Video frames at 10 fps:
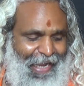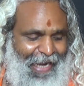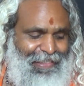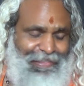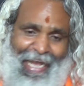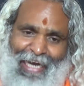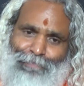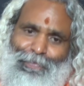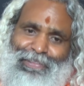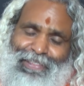and
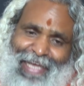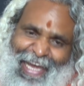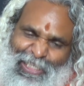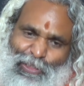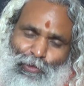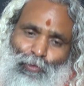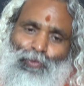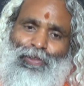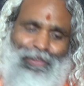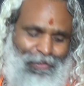that person has
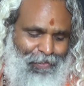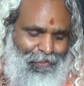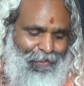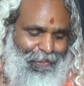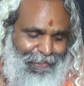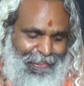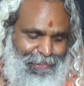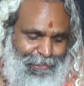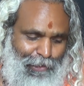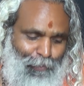to
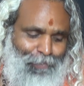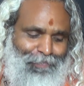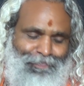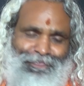rescue,